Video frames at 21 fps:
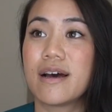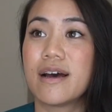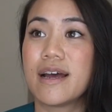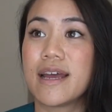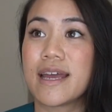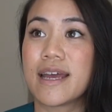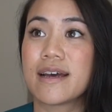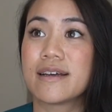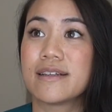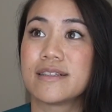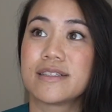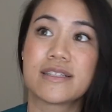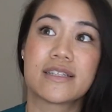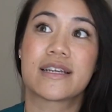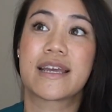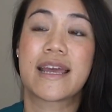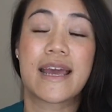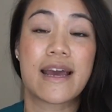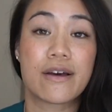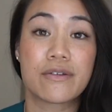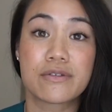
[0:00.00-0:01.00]
and
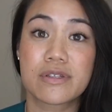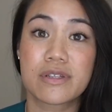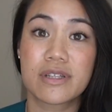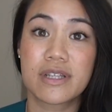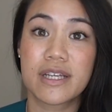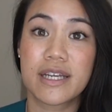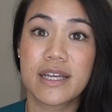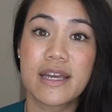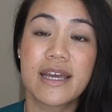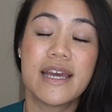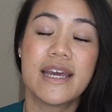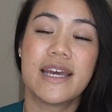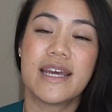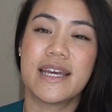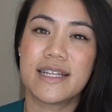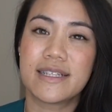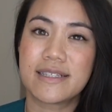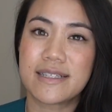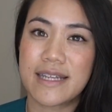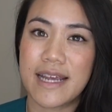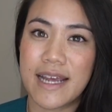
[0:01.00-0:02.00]
counseling,
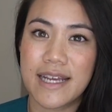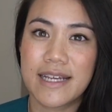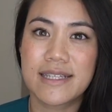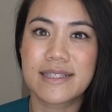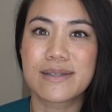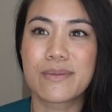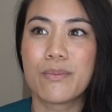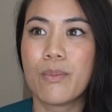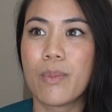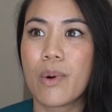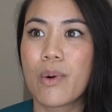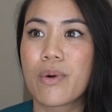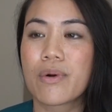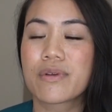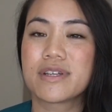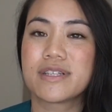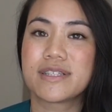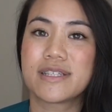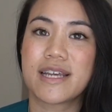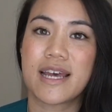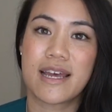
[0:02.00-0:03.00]
it takes more
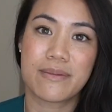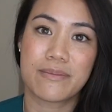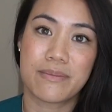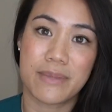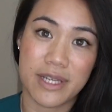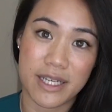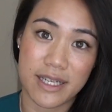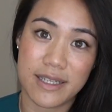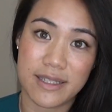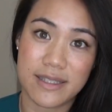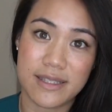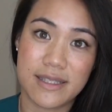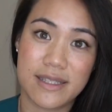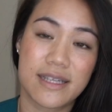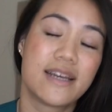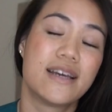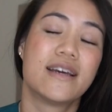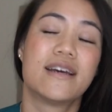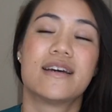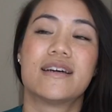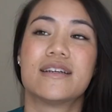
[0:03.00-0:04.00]
than 10 minutes.
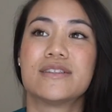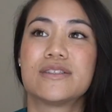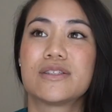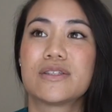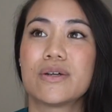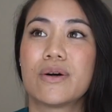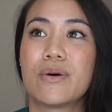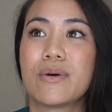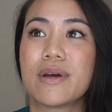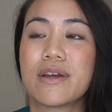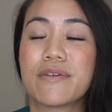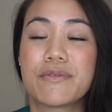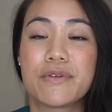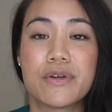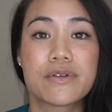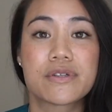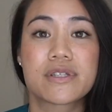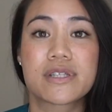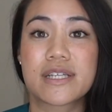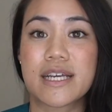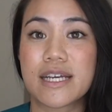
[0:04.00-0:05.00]
And so if
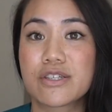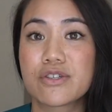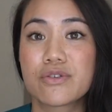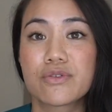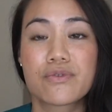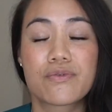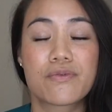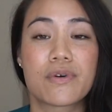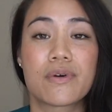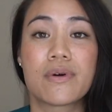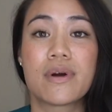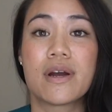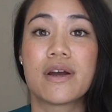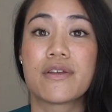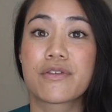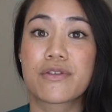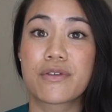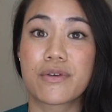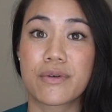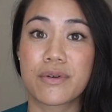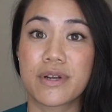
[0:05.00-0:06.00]
you're scheduled for a
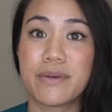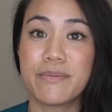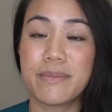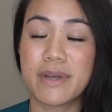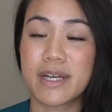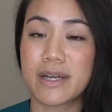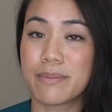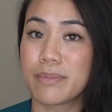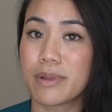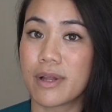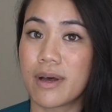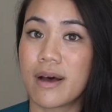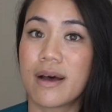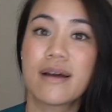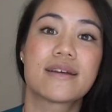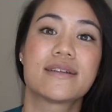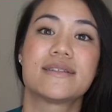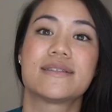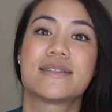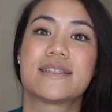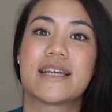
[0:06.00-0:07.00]
30-minute
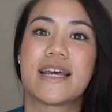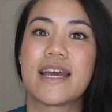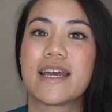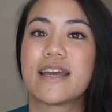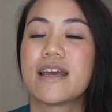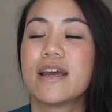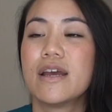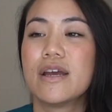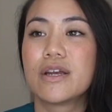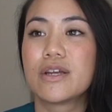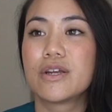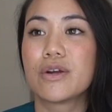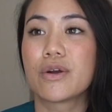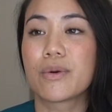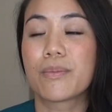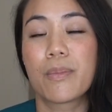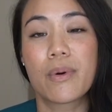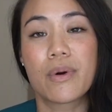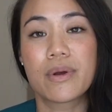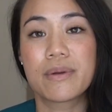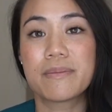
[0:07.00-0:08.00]
block, say your
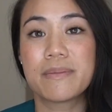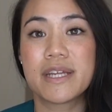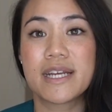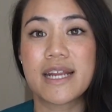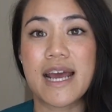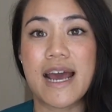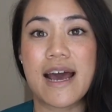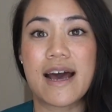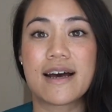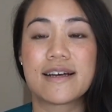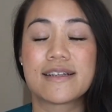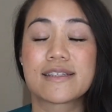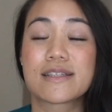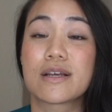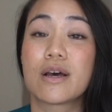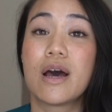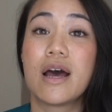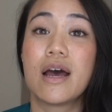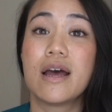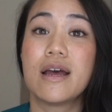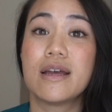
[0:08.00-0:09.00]
appointment
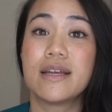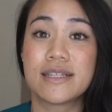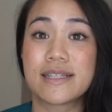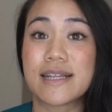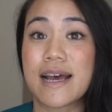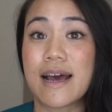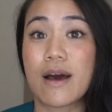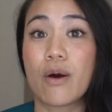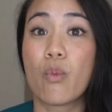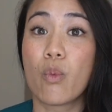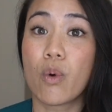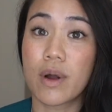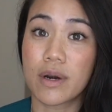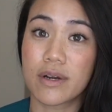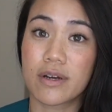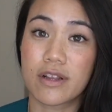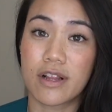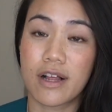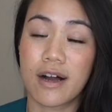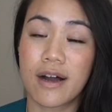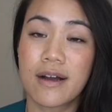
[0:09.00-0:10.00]
is at 1
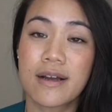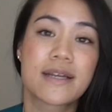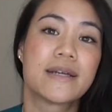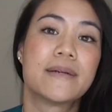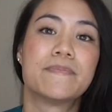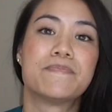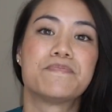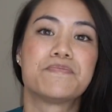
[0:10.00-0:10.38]
o'clock,